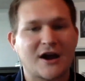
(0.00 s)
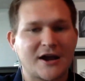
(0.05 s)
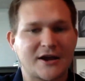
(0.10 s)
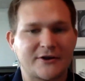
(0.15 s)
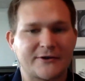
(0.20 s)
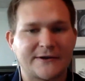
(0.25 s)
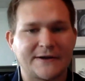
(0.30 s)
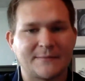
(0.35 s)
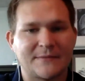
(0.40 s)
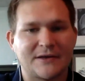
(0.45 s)

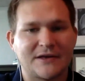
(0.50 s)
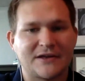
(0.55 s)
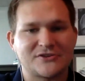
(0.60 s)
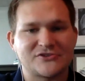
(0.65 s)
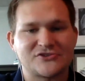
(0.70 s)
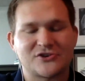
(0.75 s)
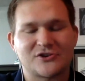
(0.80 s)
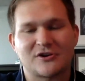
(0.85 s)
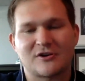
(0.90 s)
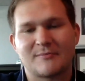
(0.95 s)
hiring
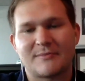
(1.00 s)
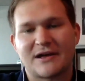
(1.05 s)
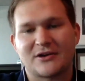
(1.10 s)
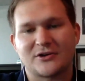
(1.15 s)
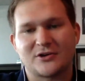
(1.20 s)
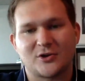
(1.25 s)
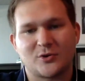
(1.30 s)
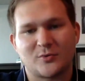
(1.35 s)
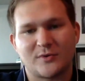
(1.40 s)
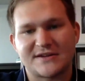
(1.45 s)
manager
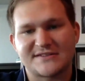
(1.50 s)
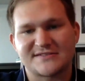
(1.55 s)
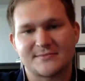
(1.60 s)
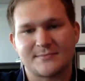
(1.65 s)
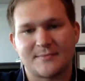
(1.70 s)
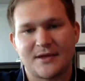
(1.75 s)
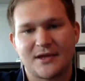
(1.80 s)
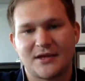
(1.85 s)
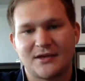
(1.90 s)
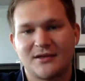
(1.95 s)
about your
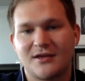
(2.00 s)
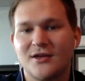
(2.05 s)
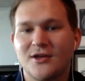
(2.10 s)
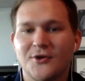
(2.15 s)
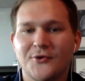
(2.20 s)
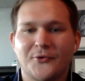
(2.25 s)
resume,